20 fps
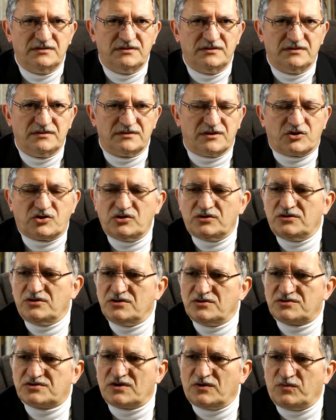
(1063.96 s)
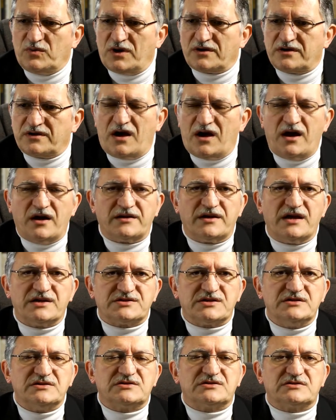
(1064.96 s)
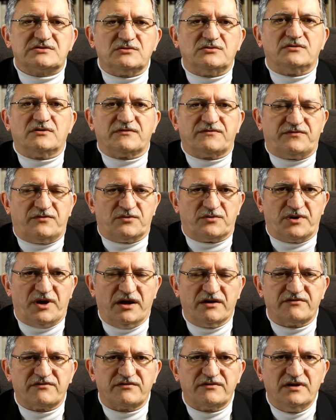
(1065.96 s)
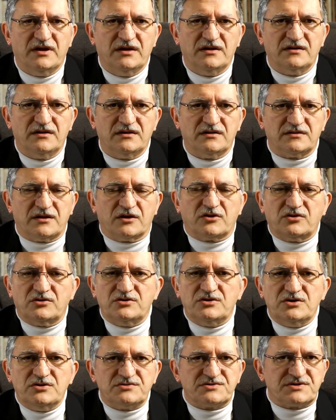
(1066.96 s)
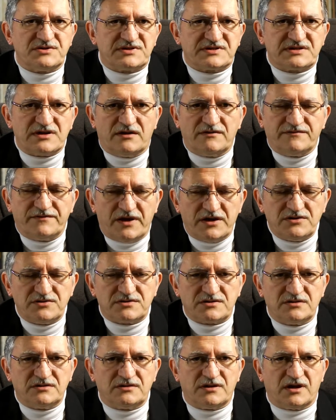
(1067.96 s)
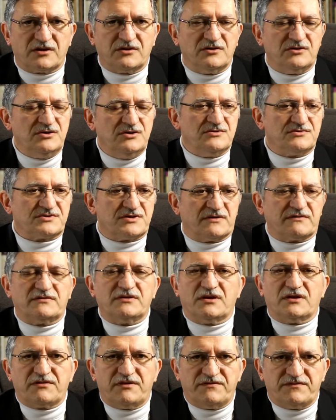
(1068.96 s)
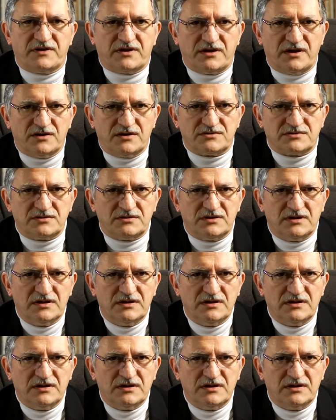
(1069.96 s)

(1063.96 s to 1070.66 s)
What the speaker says: The good news of what God has in store for us. The good news of salvation, the good news of glorification.